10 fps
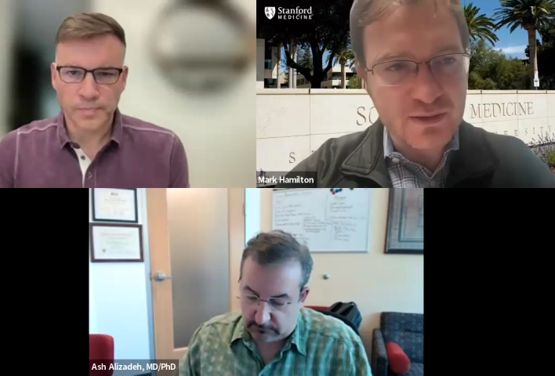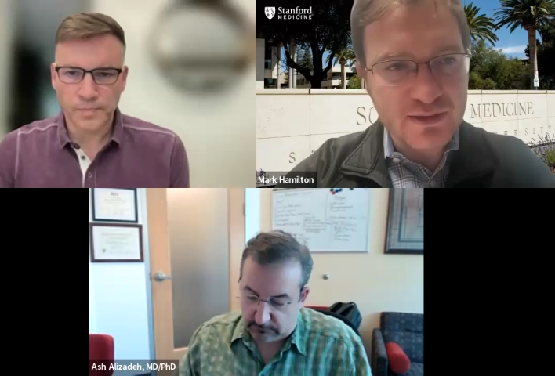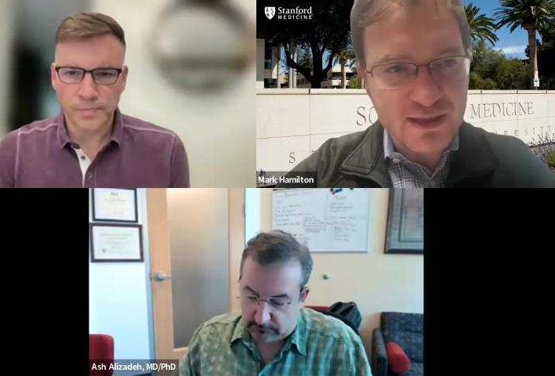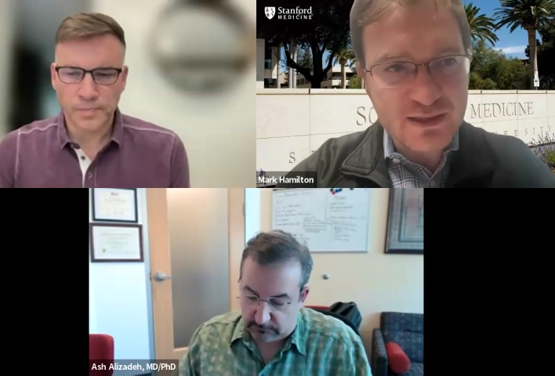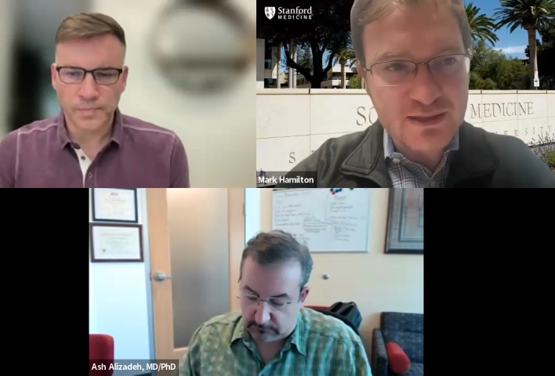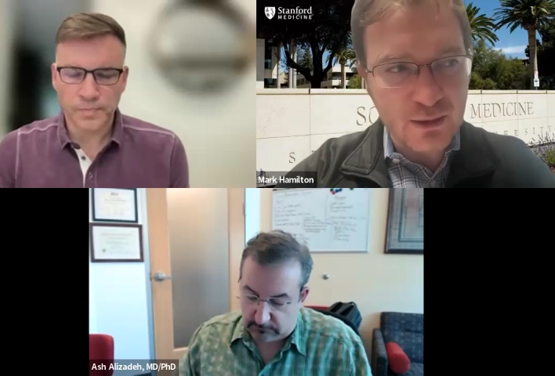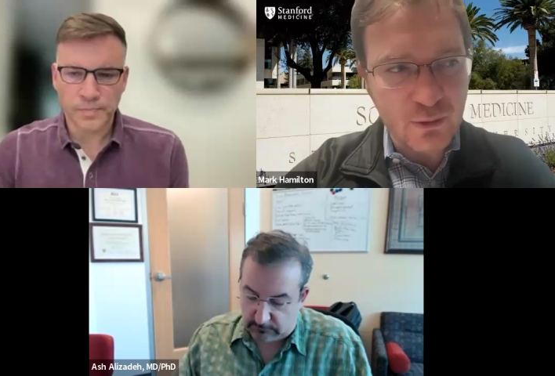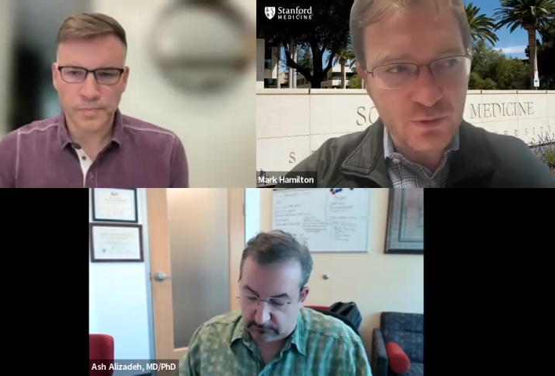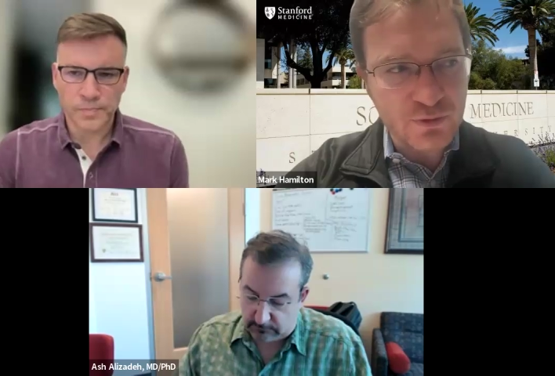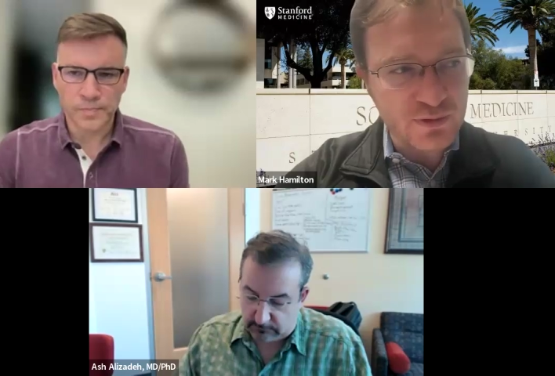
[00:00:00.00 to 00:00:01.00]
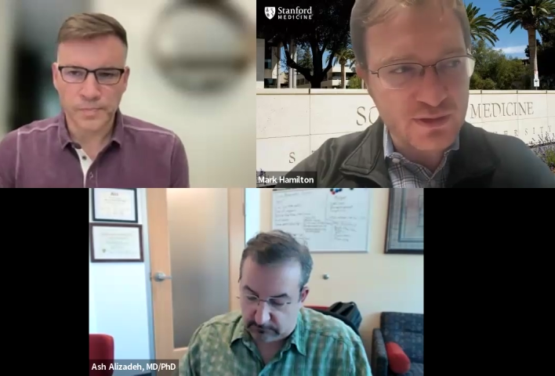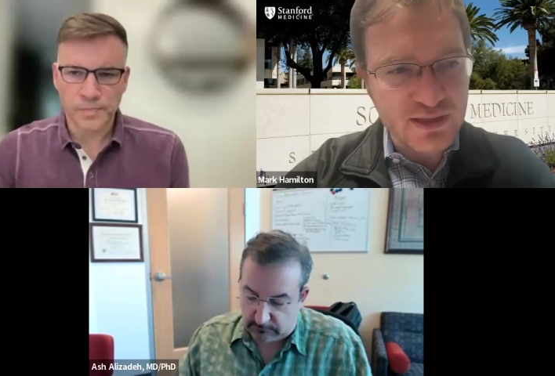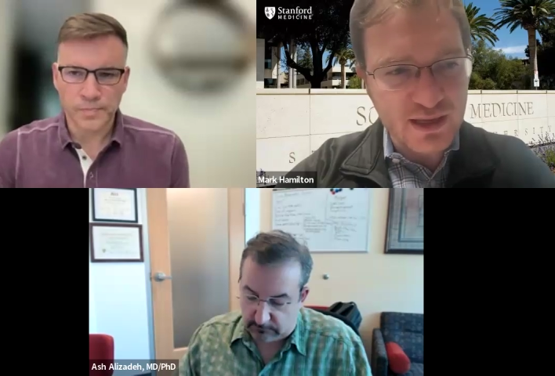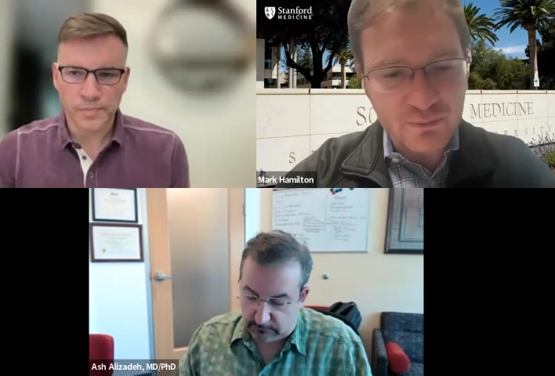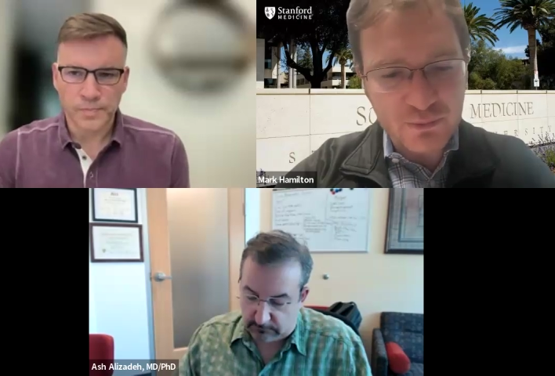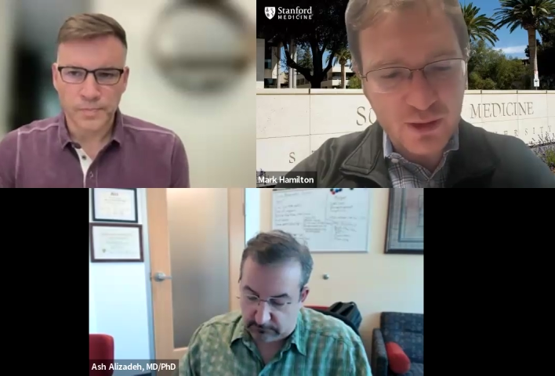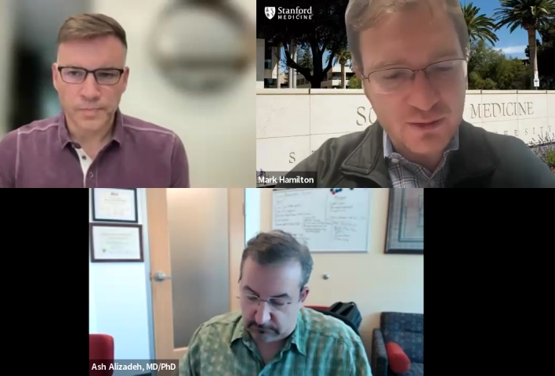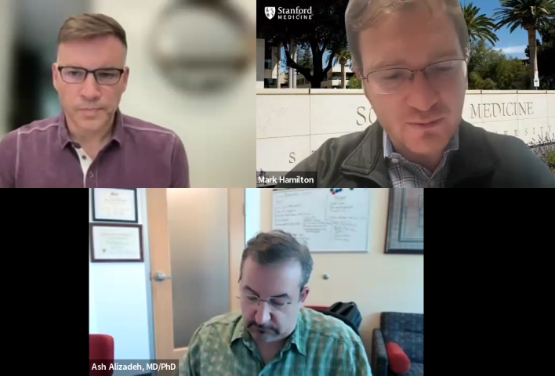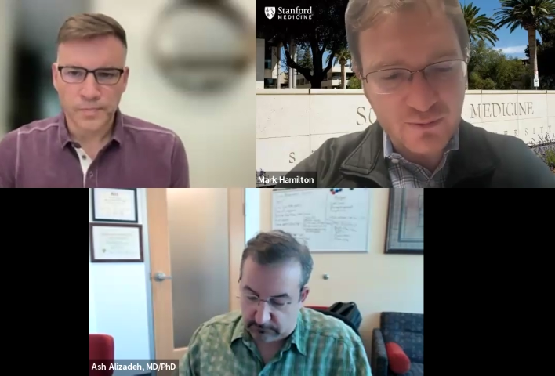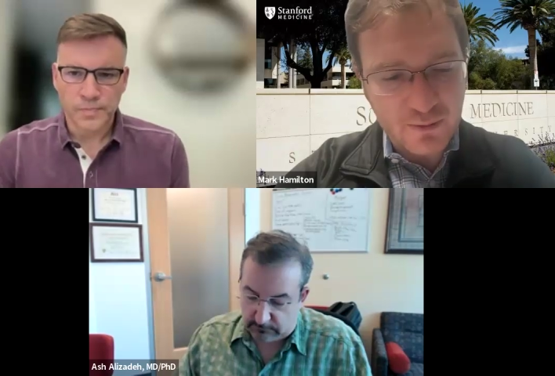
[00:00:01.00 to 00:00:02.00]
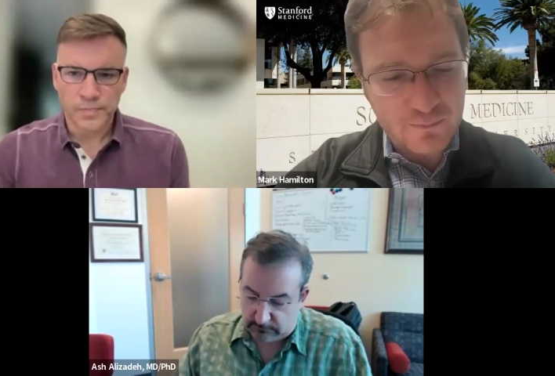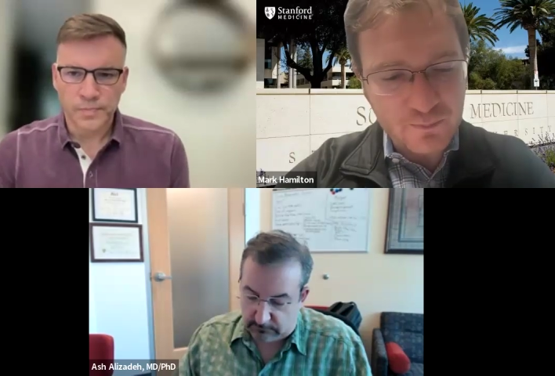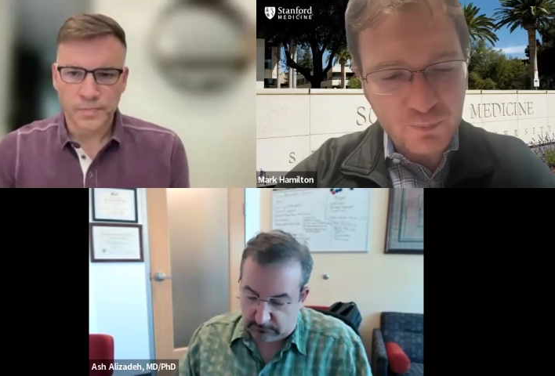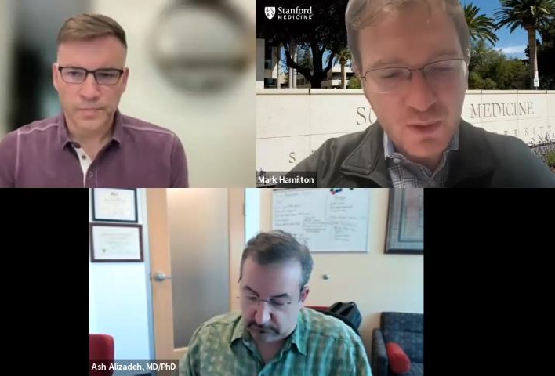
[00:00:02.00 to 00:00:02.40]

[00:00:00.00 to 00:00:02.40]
Speaker 1: the T cells in the same kind of um,